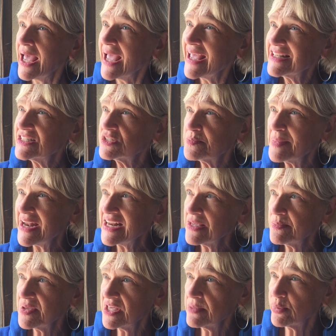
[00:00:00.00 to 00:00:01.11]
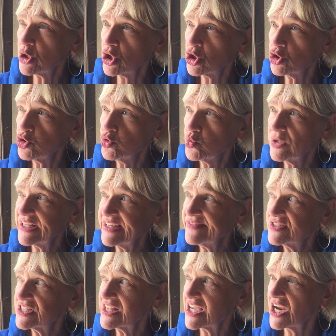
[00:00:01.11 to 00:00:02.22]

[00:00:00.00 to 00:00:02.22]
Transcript: And many people who lived